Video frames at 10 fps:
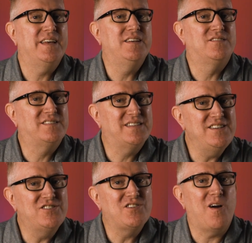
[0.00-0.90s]
is
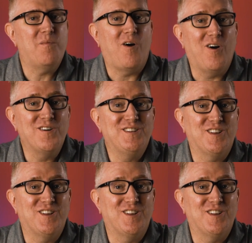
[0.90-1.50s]
C sharp hard to